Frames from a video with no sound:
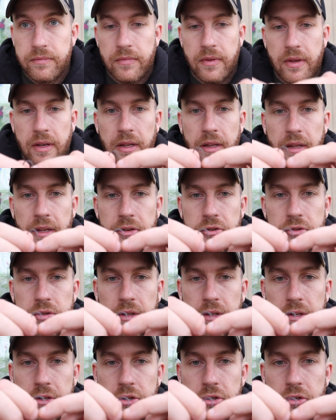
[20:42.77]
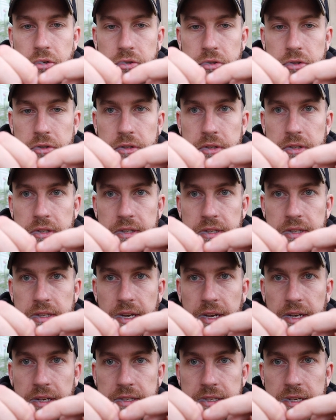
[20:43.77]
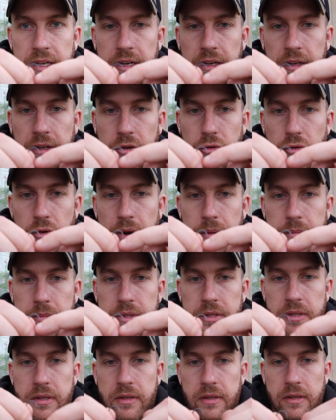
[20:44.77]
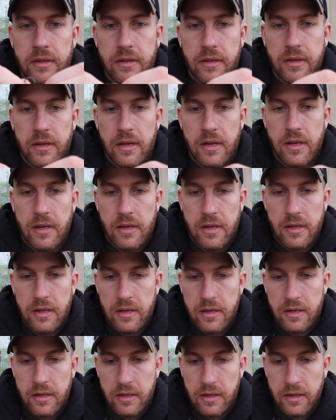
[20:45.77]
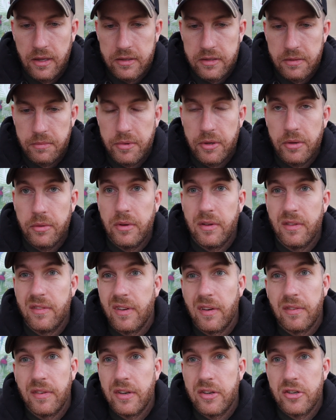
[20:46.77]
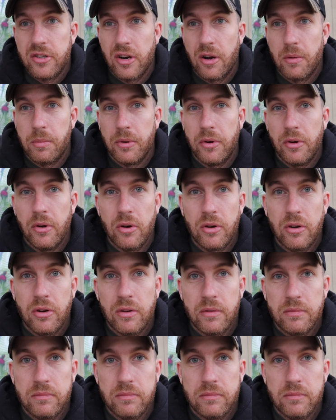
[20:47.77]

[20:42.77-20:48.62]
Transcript: It literally just digs in and grips, and that's the beauty of having a sharpened hook.